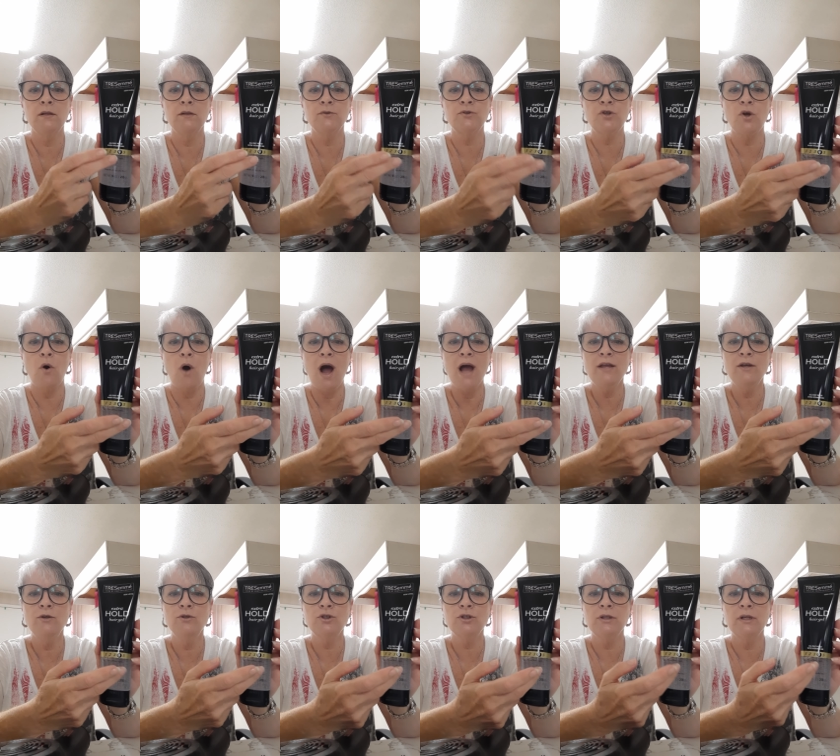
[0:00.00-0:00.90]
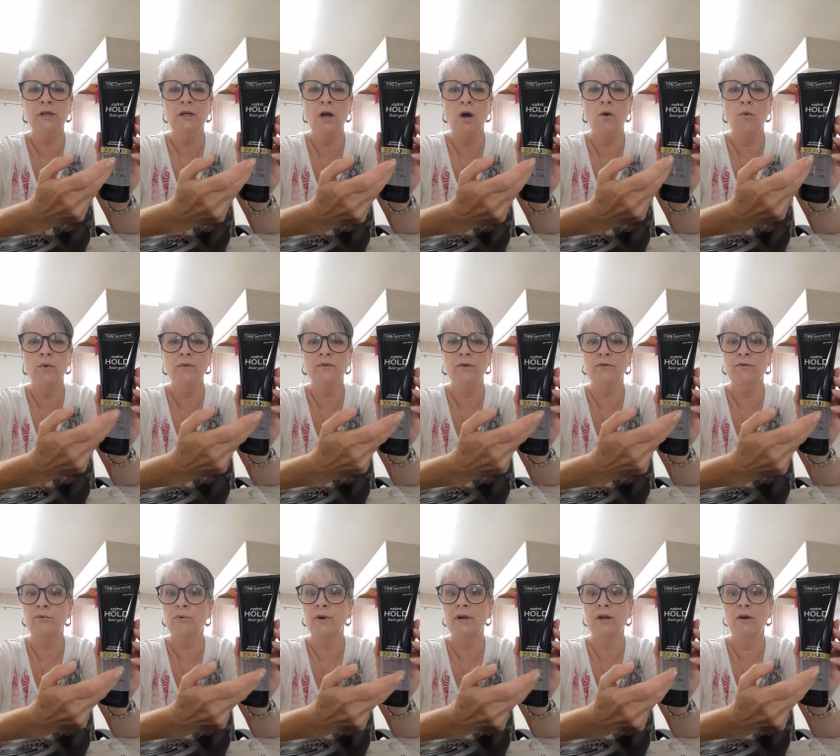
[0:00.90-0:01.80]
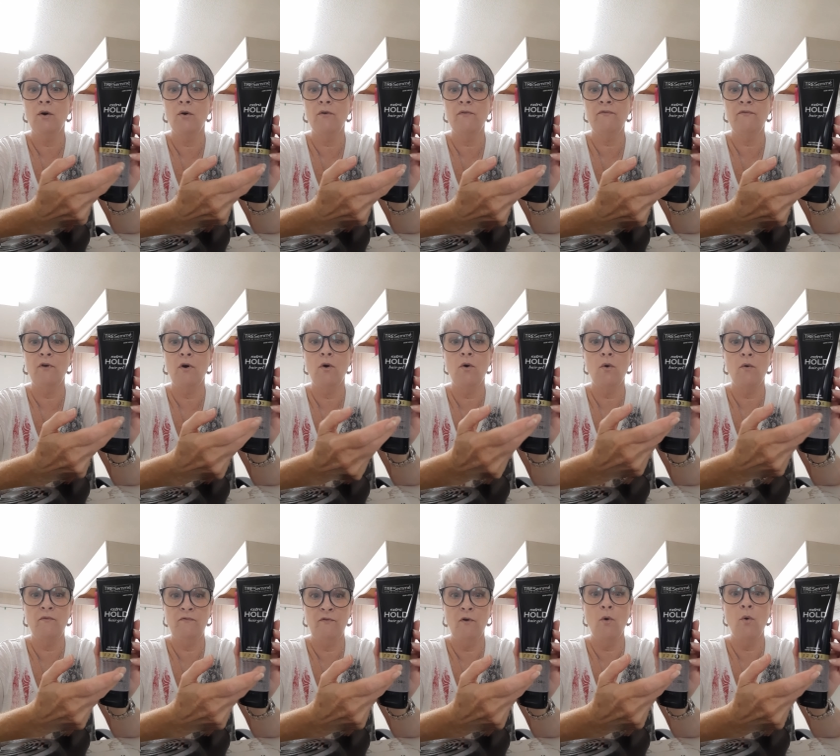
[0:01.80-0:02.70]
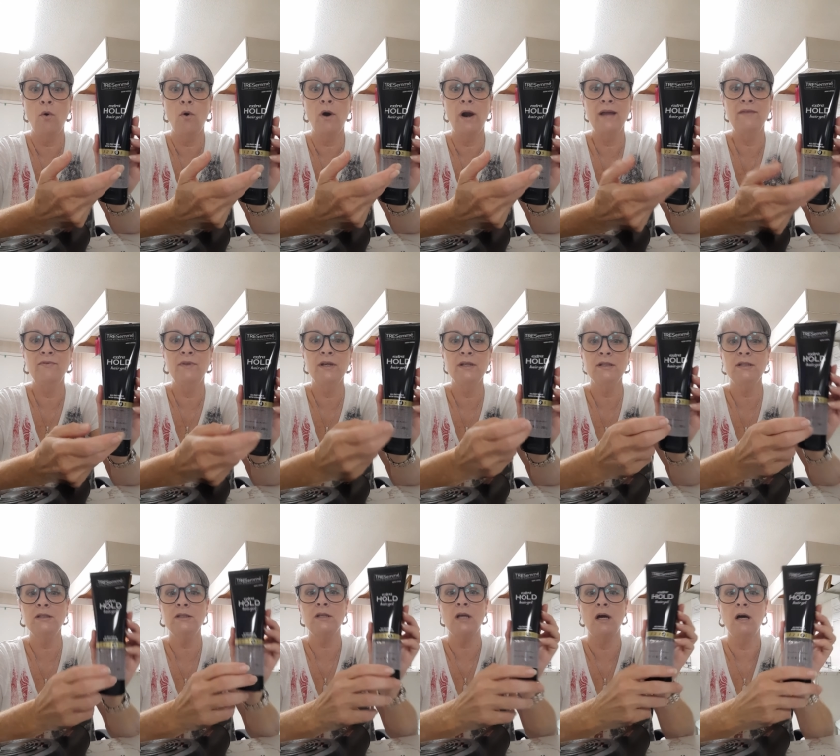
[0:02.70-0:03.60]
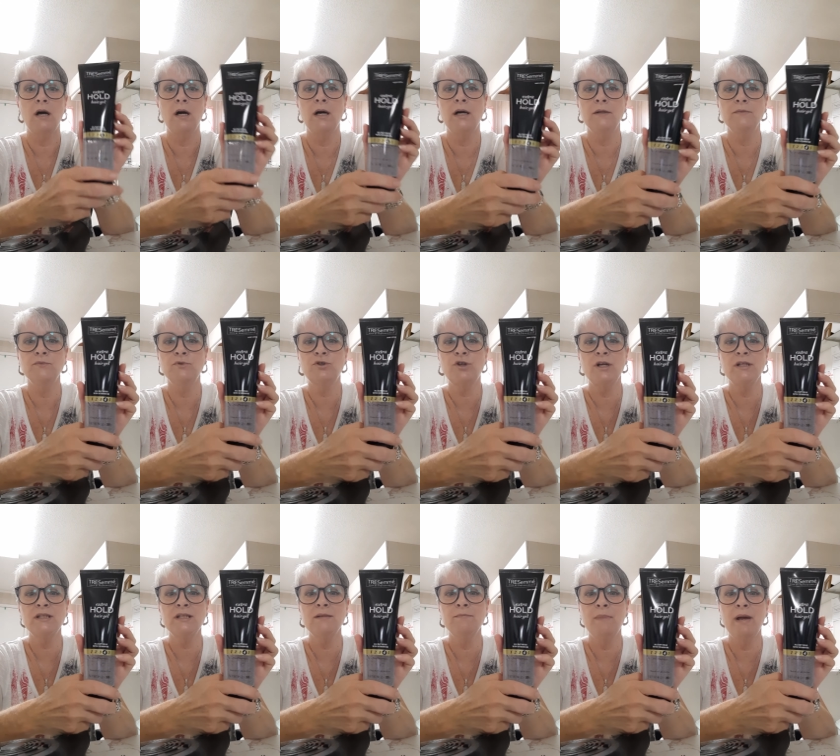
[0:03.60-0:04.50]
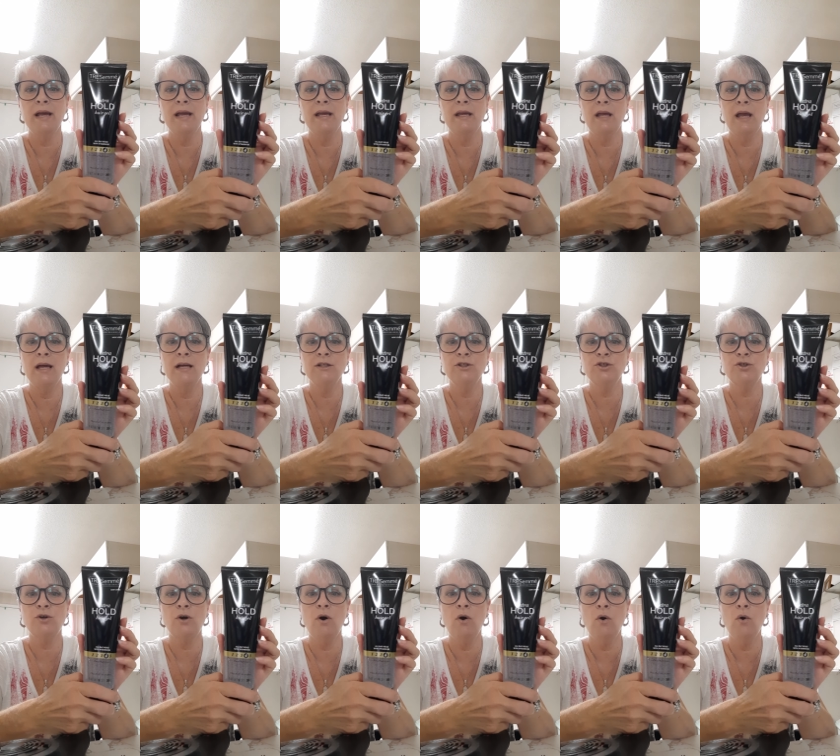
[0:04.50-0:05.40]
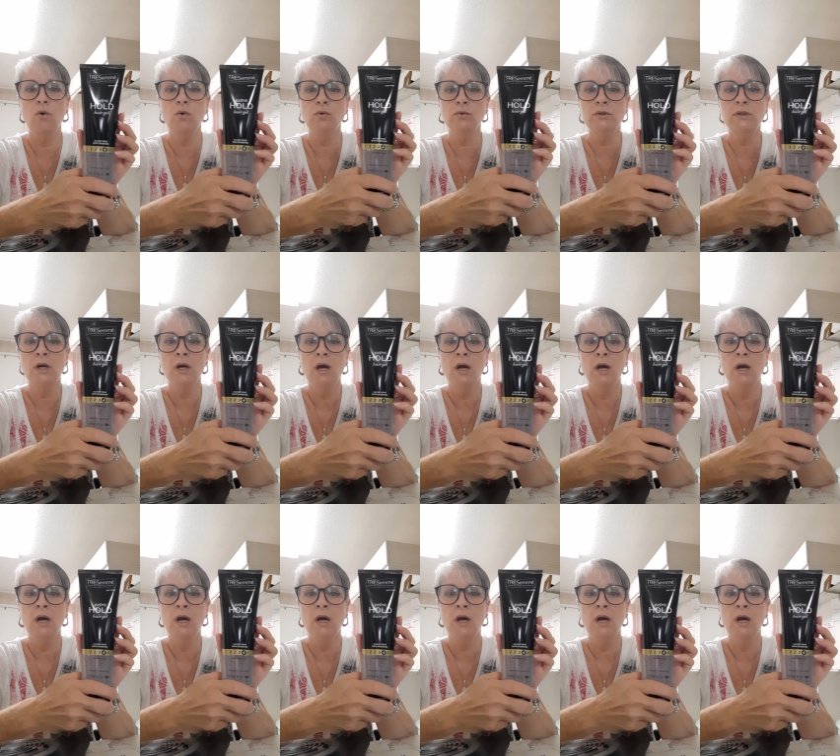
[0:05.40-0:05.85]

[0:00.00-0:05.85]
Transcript: So I usually go with the 3 or 4, and this Tresemme Extra Hold